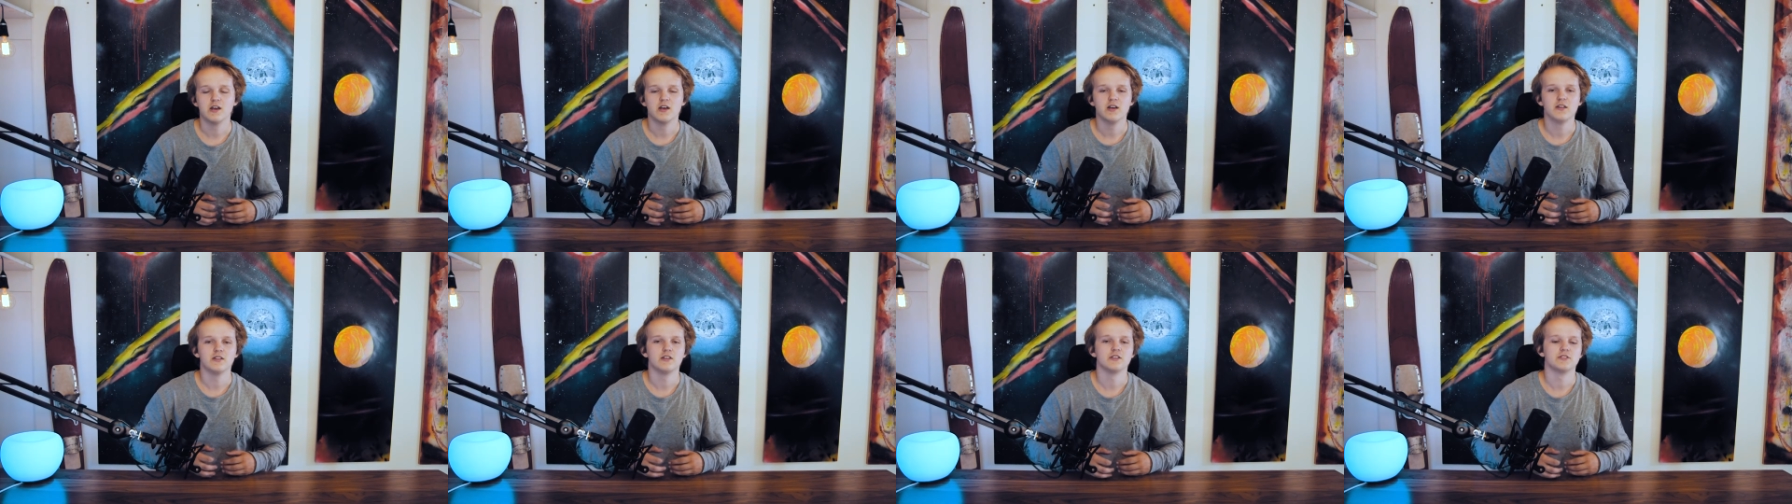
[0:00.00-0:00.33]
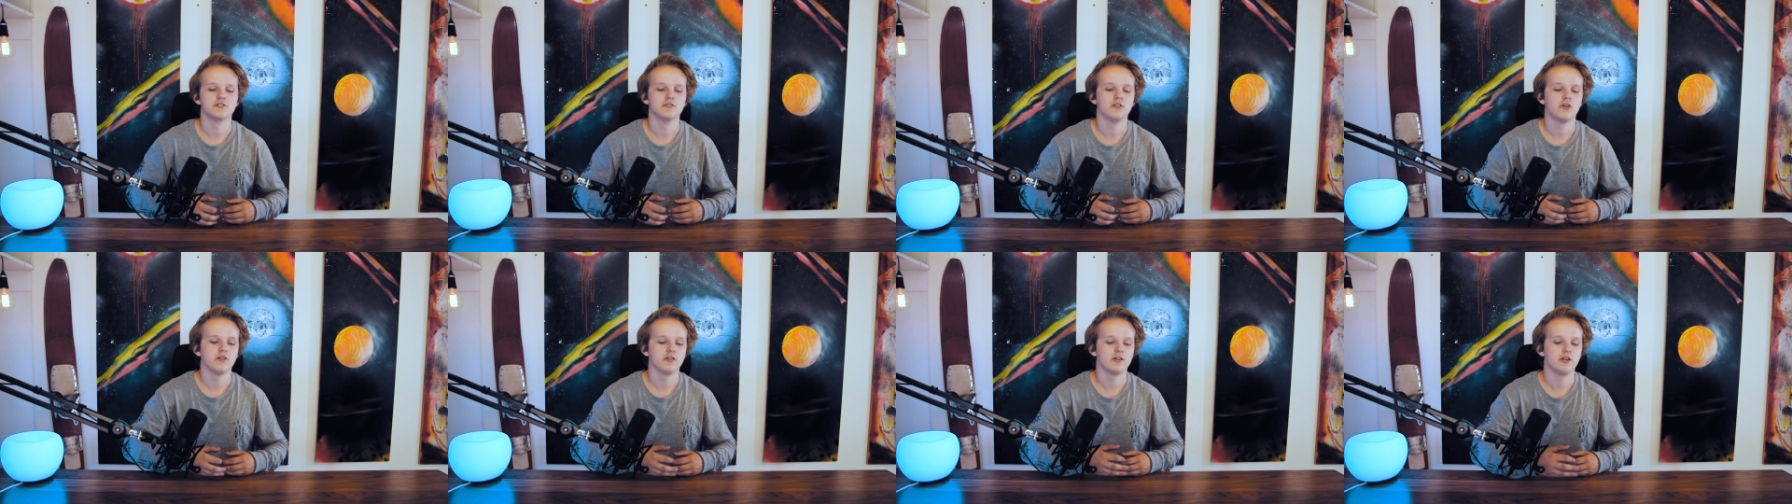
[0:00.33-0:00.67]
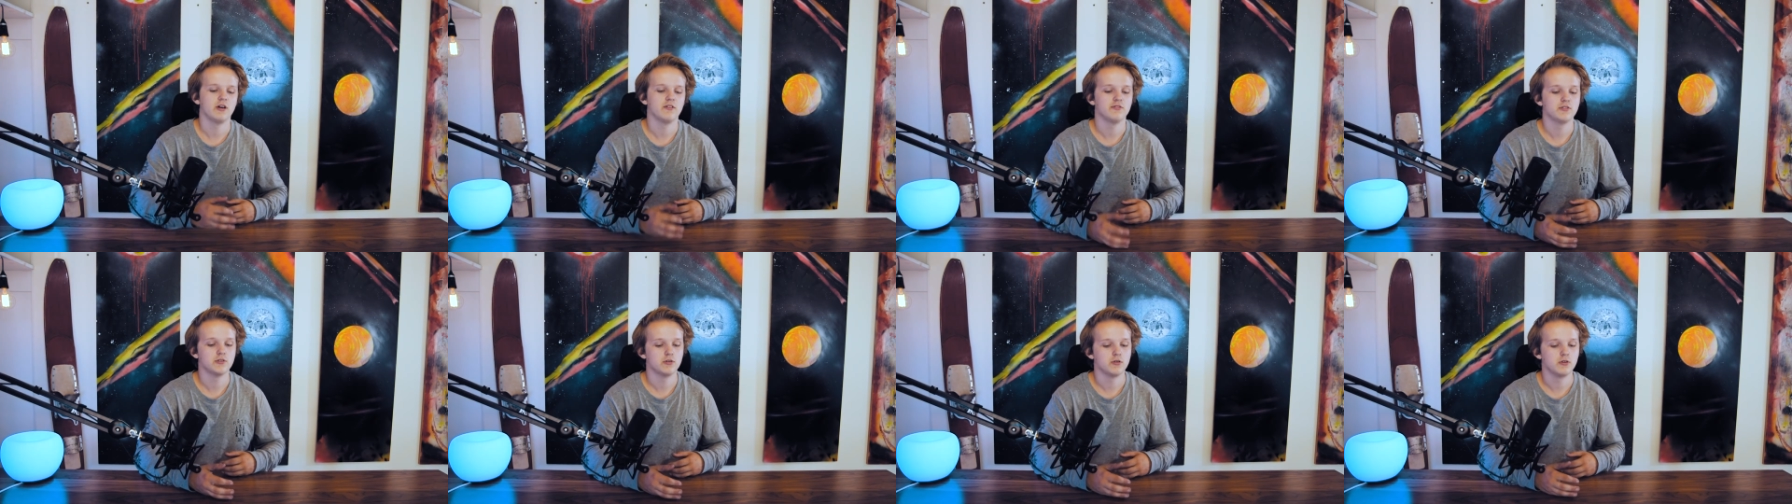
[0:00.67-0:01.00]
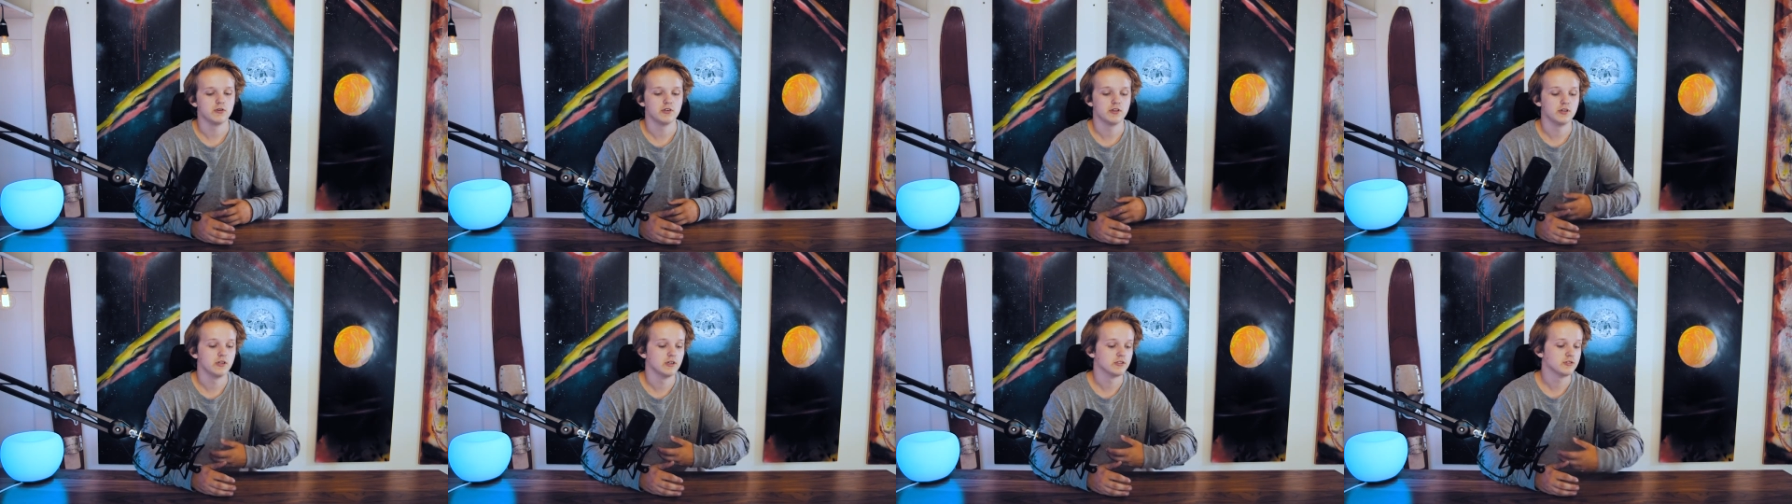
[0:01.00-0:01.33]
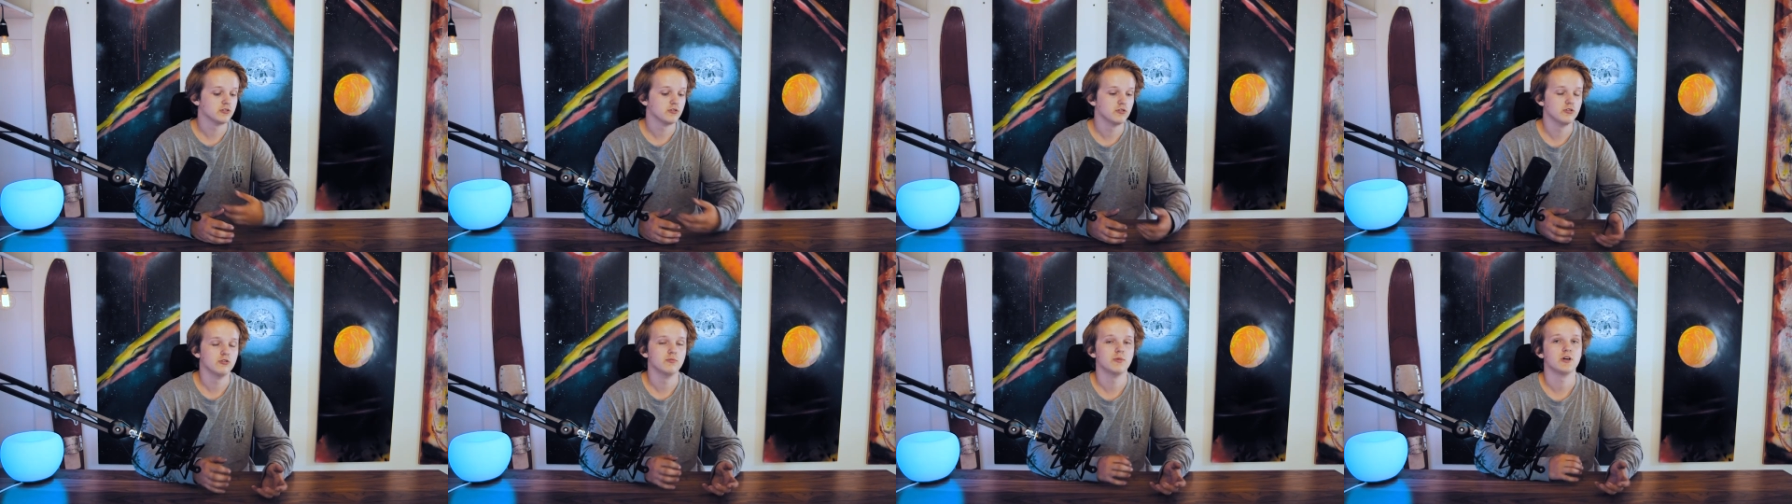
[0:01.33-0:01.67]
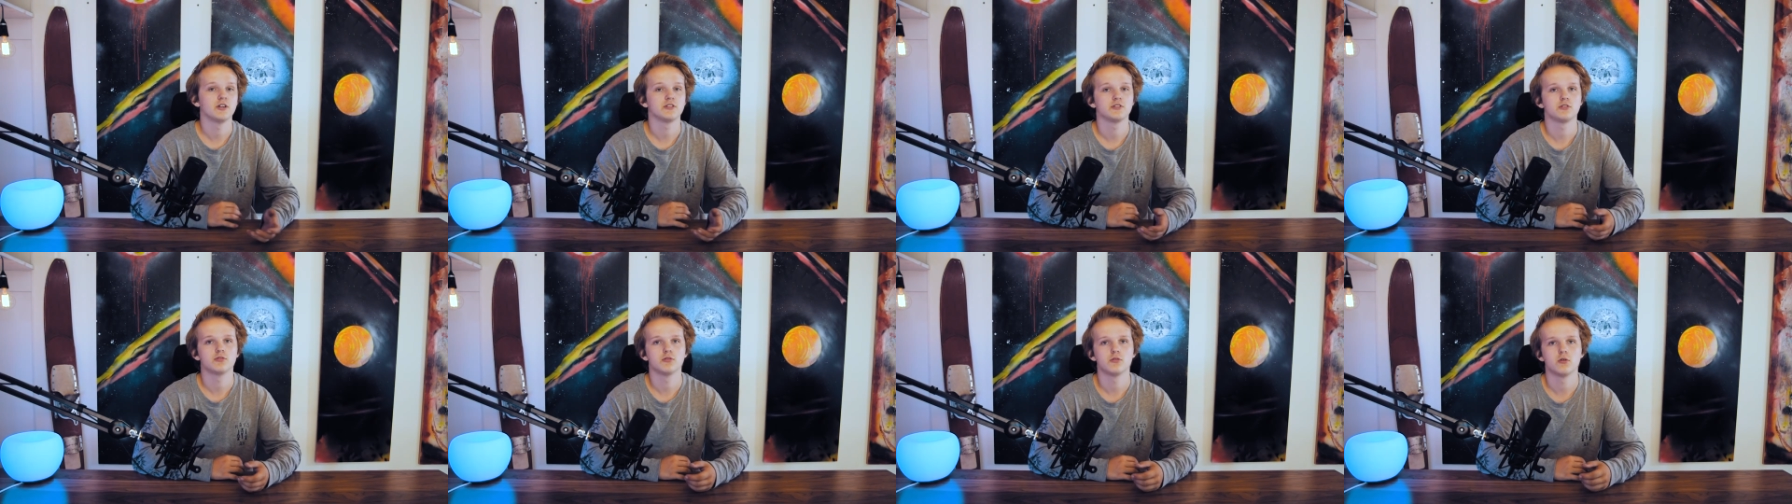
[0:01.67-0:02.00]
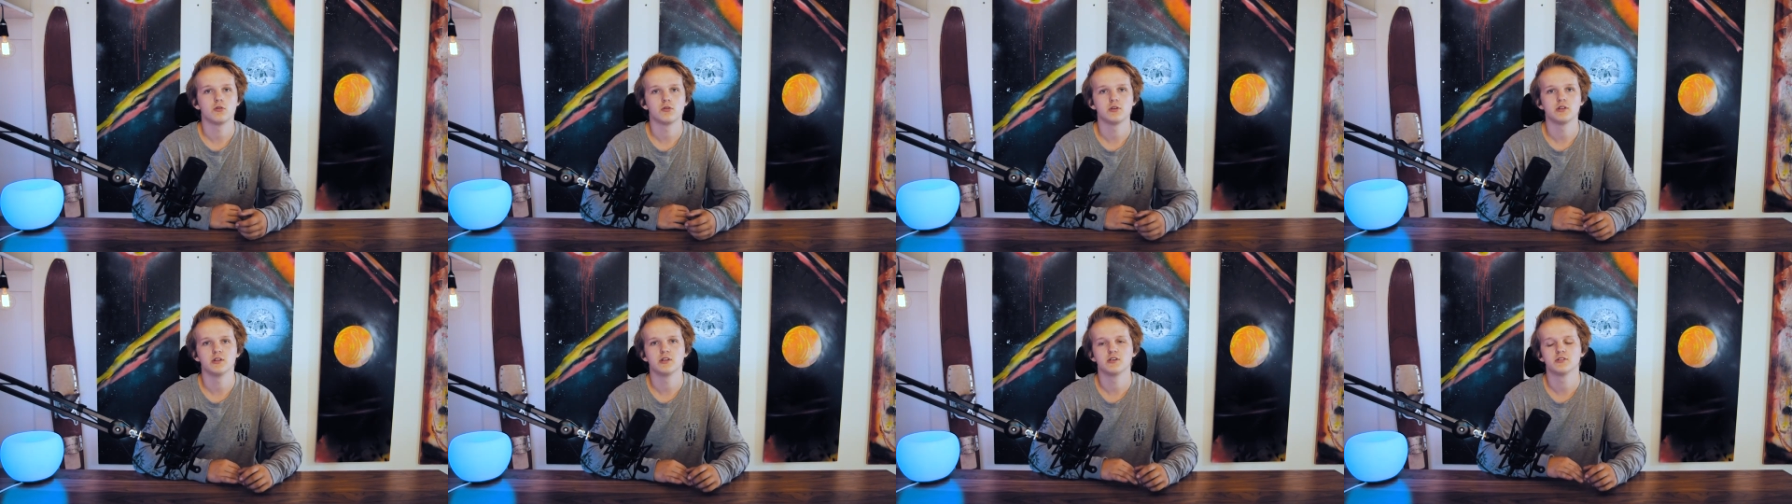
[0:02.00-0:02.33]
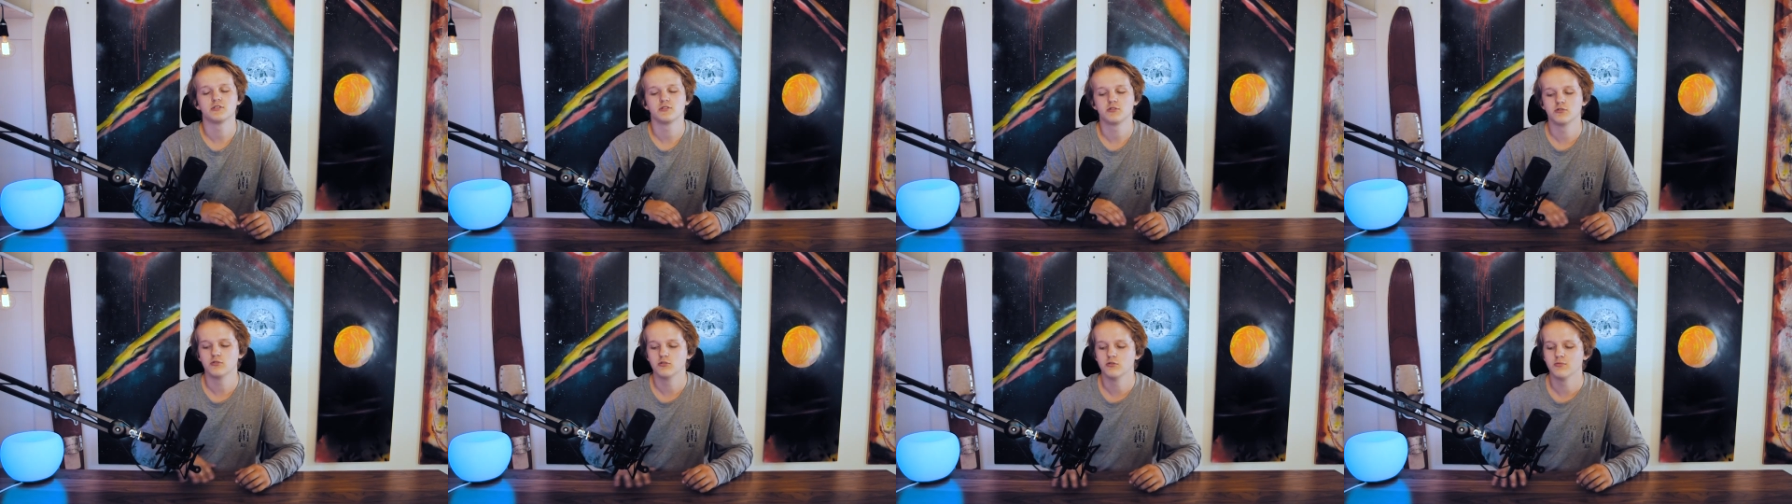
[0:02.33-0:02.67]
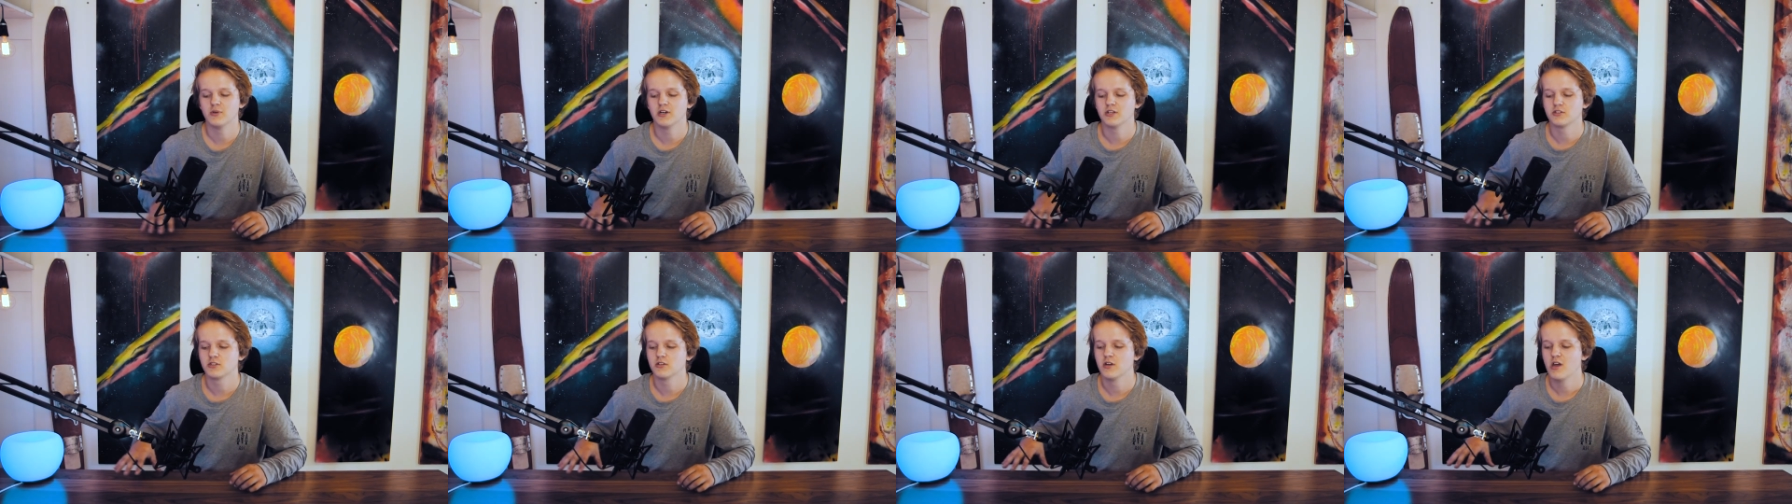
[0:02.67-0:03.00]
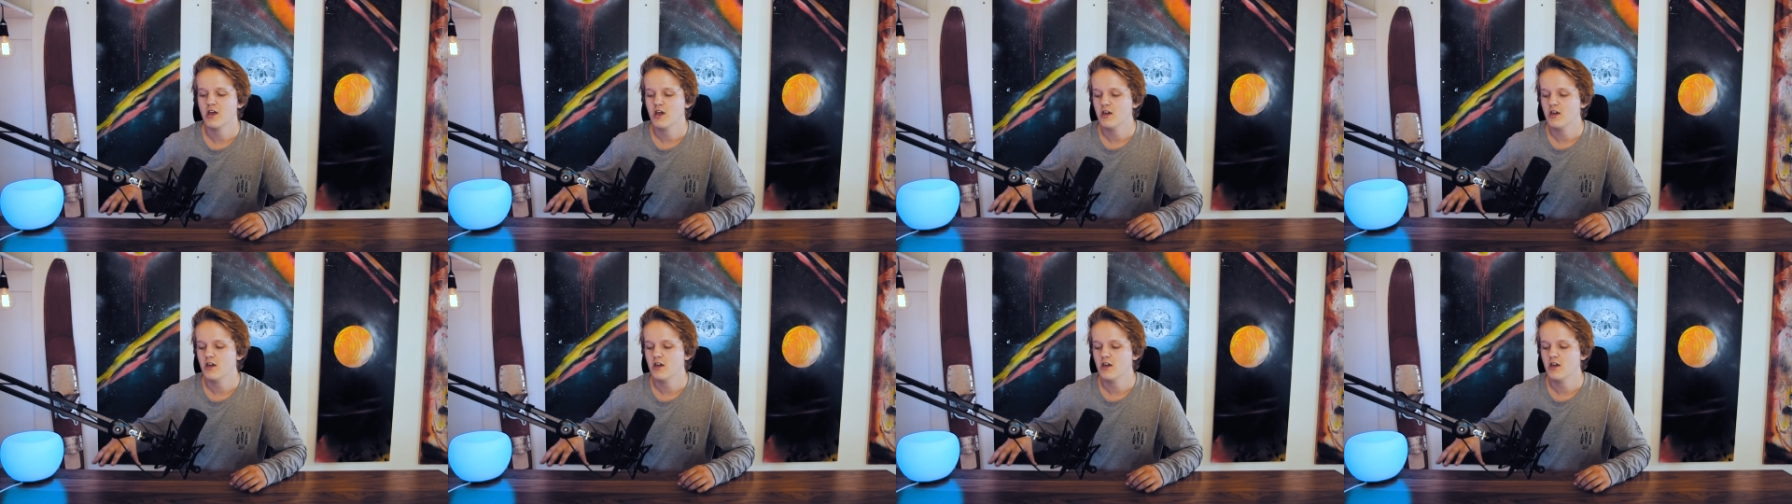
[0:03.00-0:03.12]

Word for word: there's not enough talking there's too much talking there's too much